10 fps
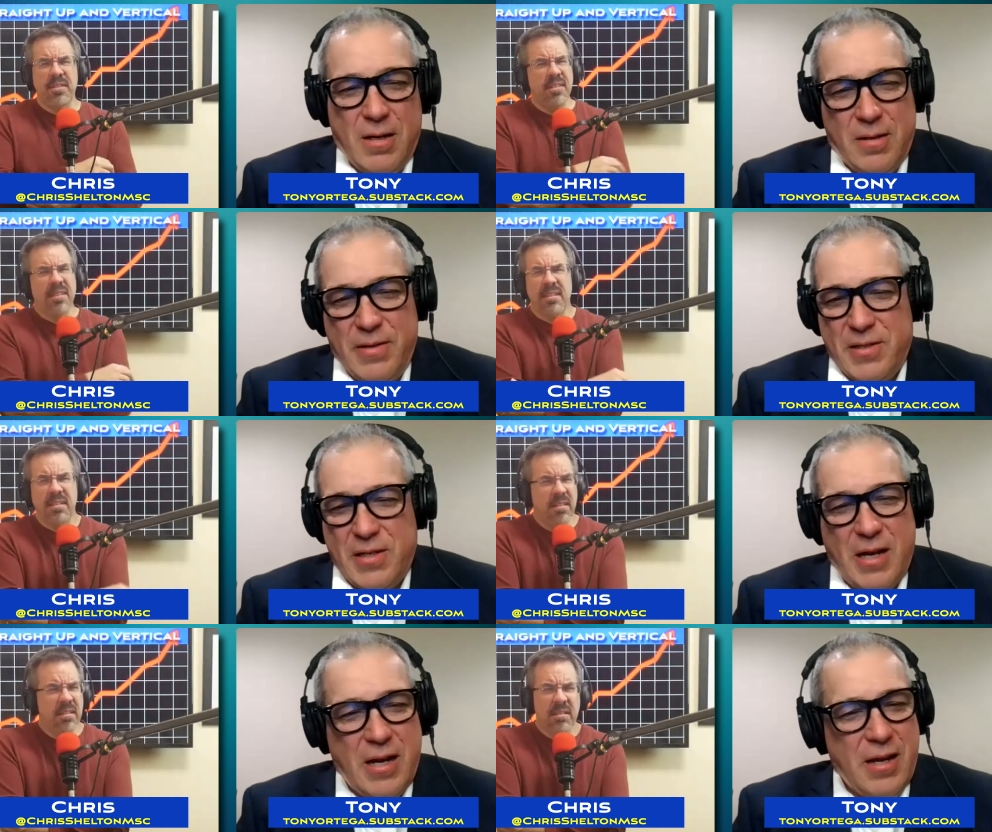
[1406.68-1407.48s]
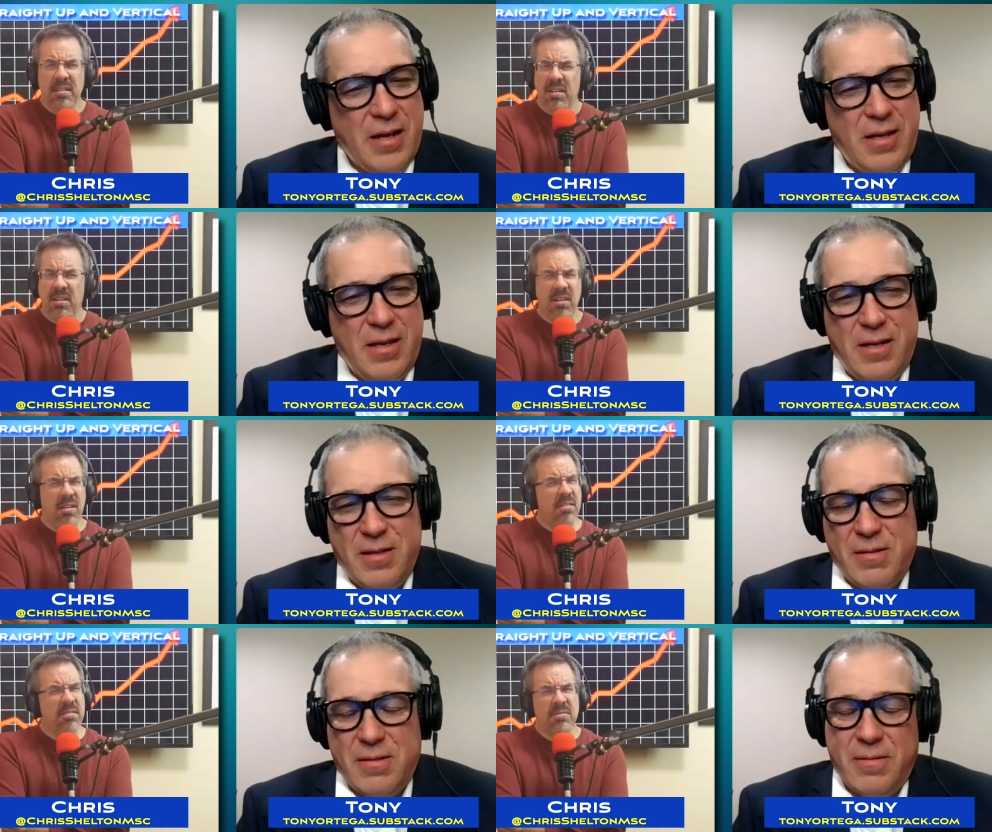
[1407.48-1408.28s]
Speaker 1: Oh, this guy.
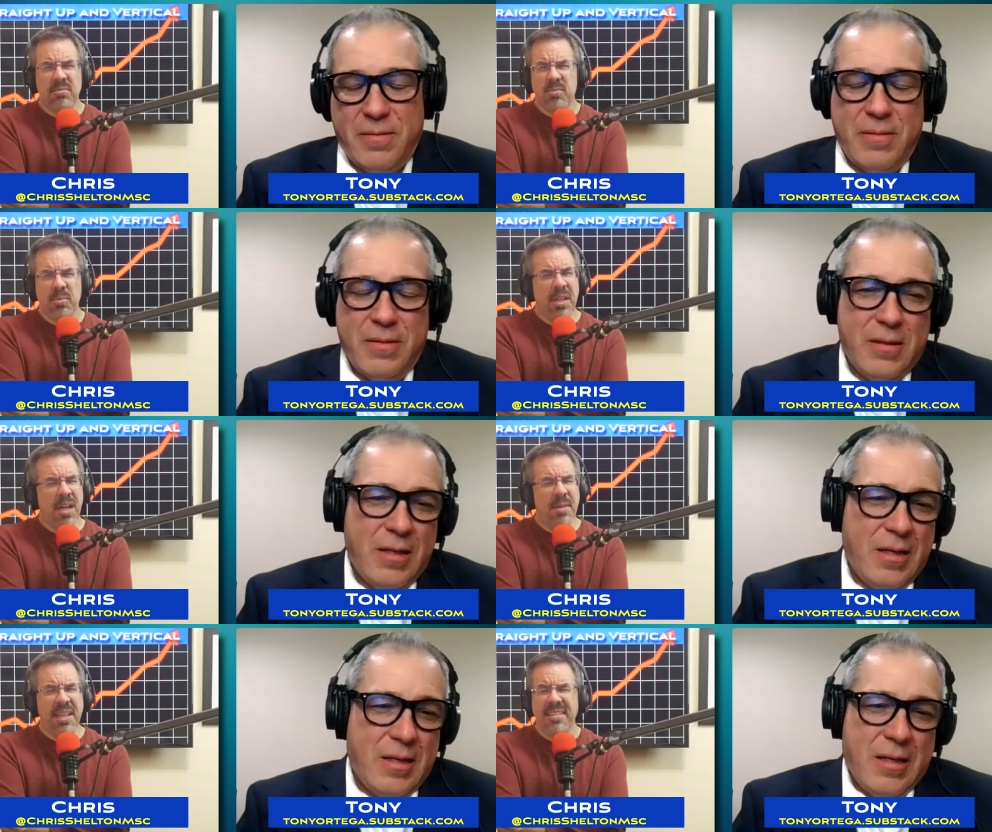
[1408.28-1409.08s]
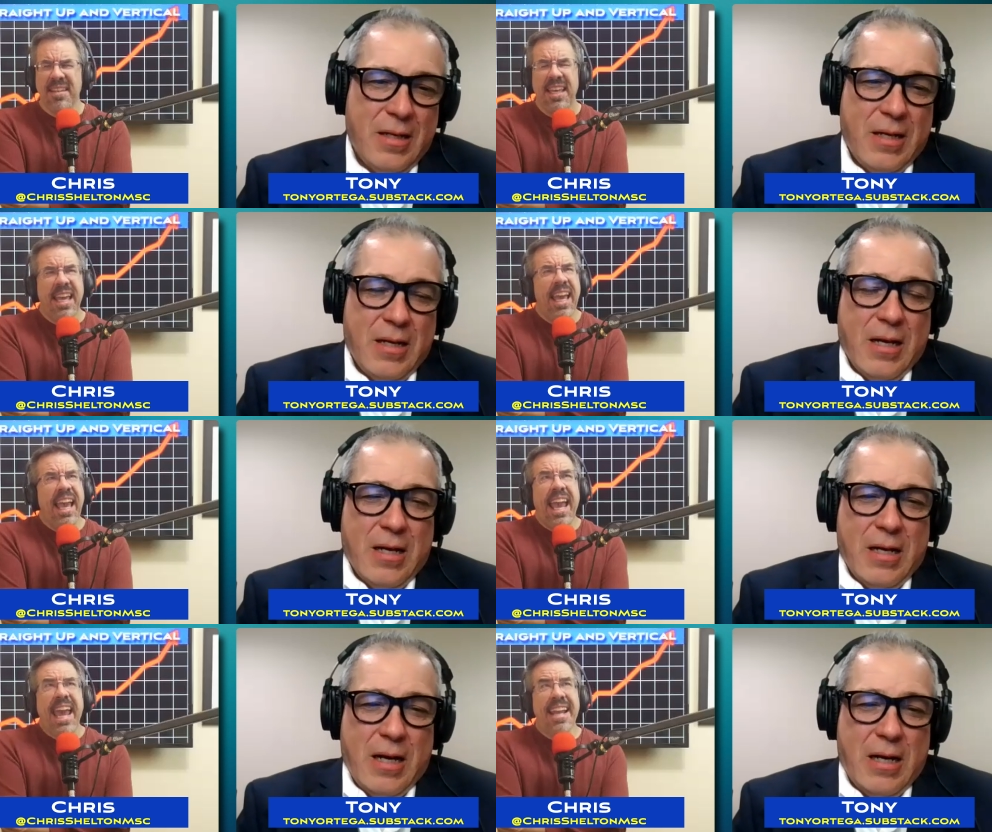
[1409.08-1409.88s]
Oh, yeah. Oh. re- I mean,
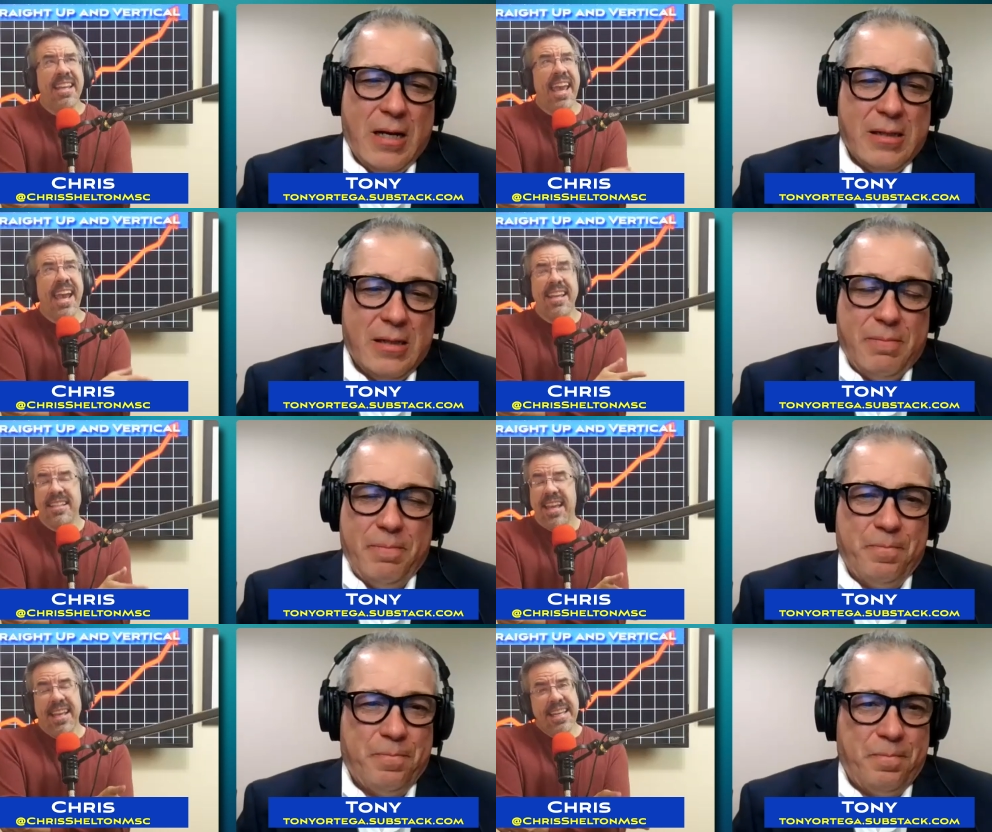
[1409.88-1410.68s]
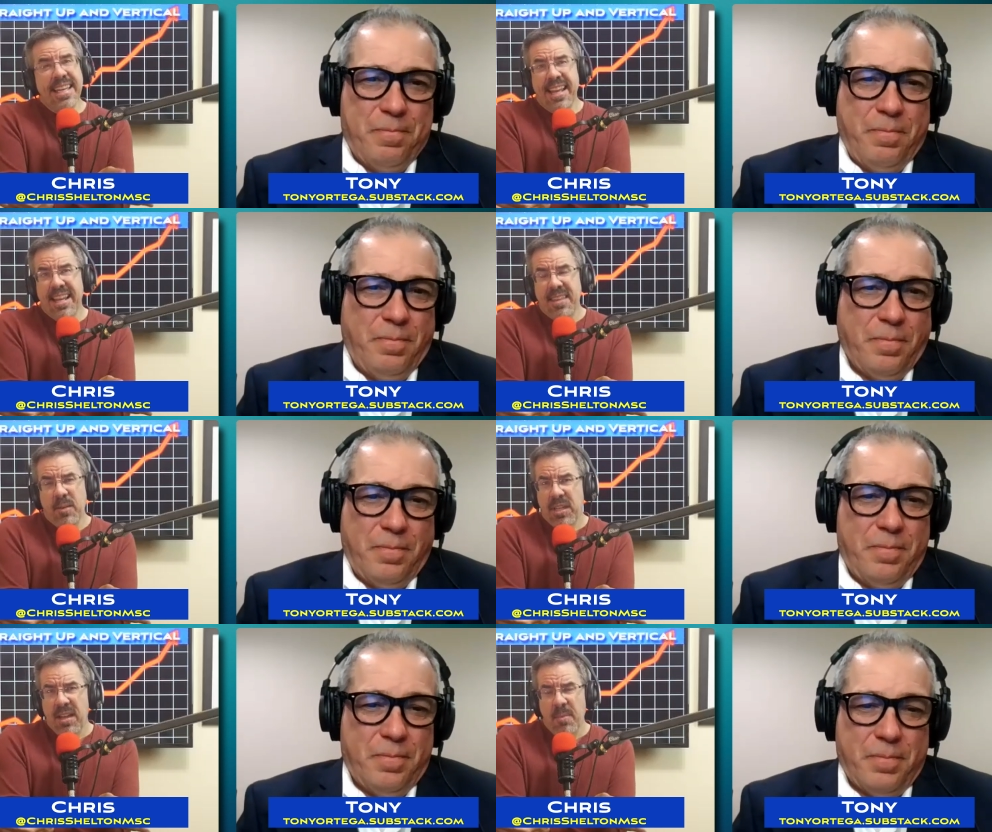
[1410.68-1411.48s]
and it, and it, and again, I
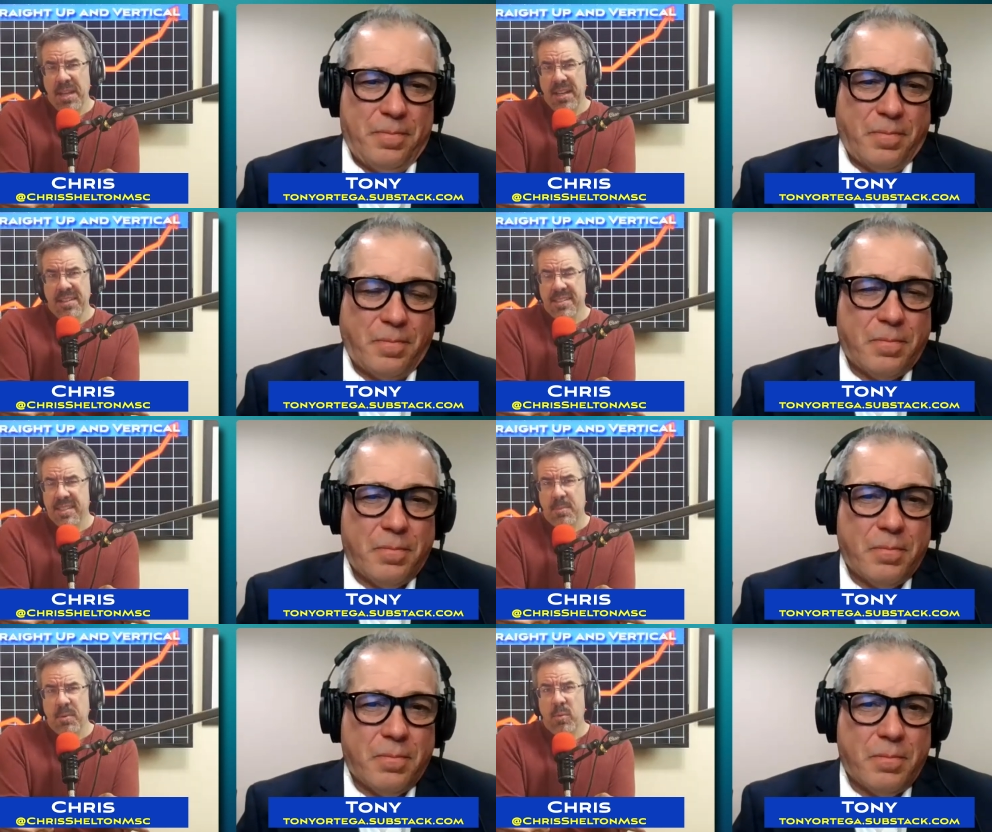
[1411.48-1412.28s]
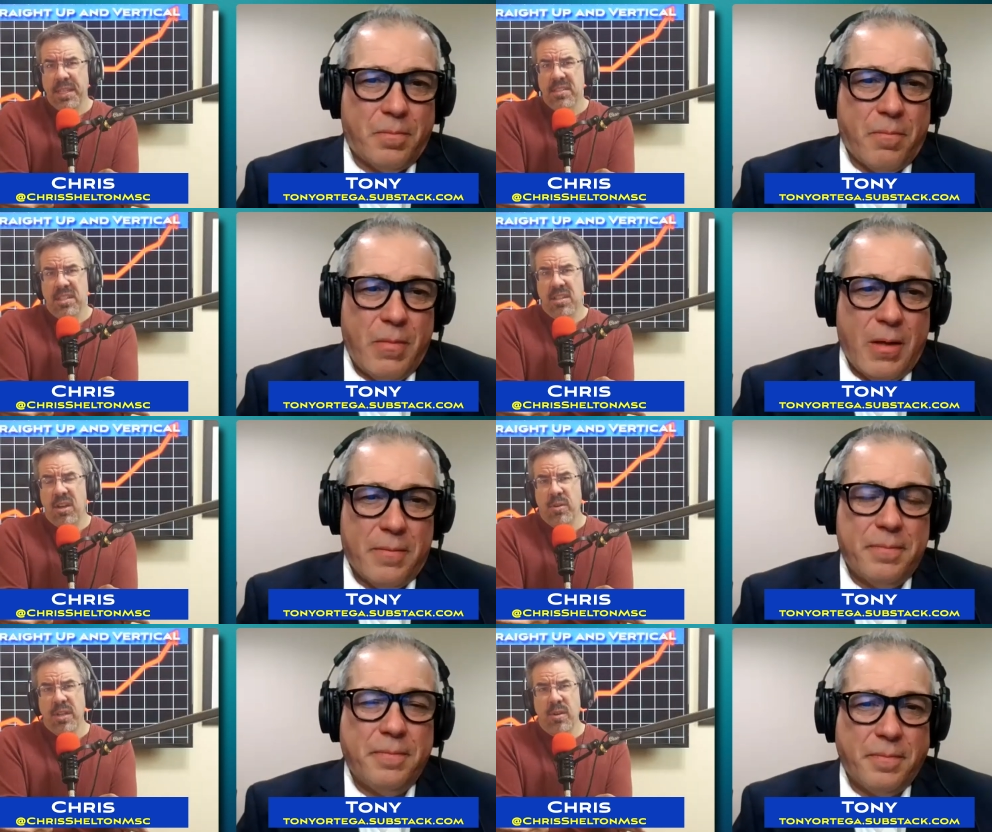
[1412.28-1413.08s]
think we commented on this a couple weeks
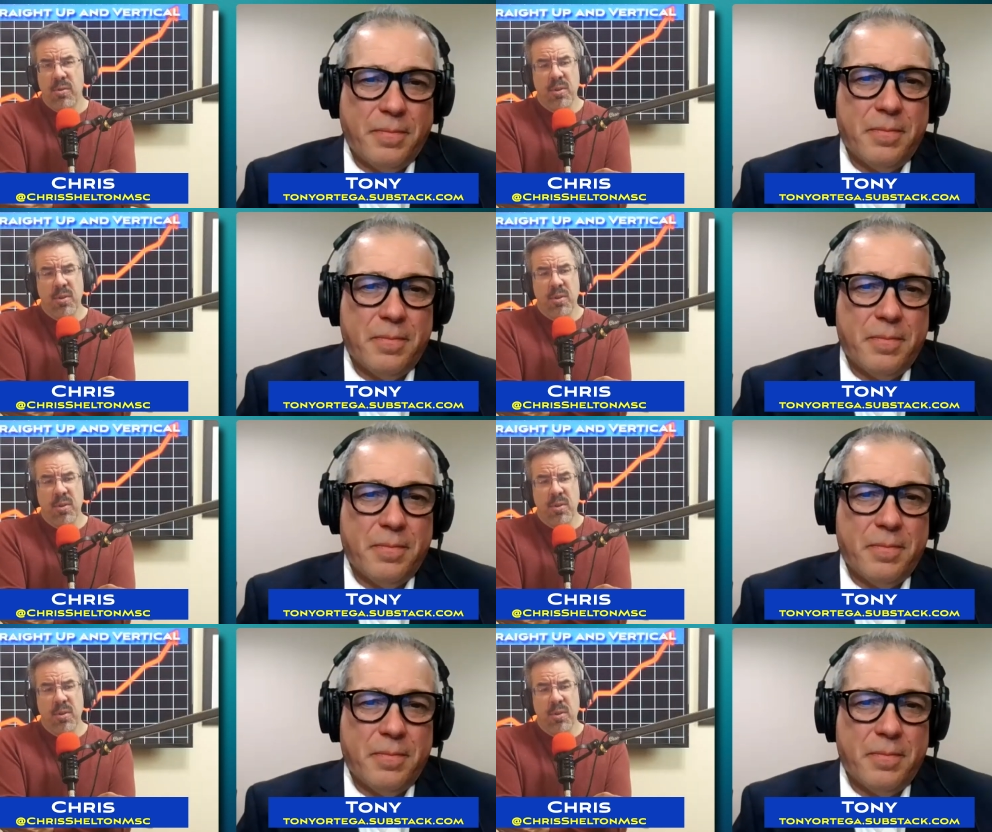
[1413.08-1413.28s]
ago. You know, the